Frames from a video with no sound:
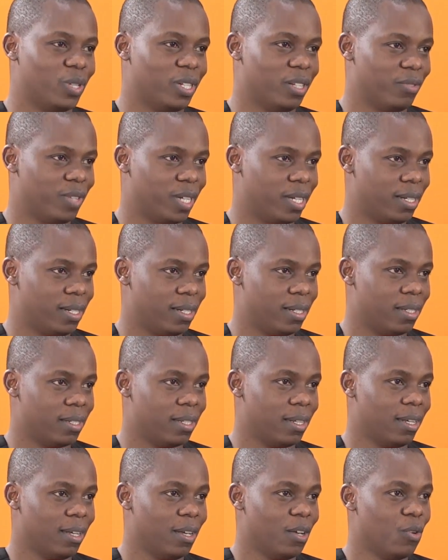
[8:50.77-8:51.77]

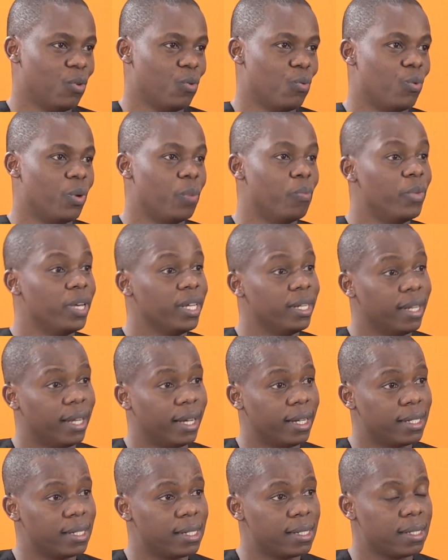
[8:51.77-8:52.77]
difficulties? We mean
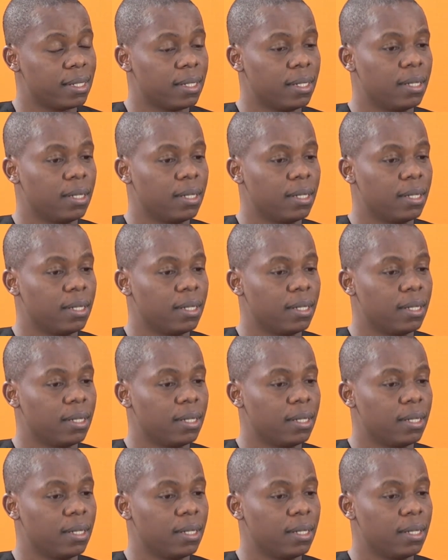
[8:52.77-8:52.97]
that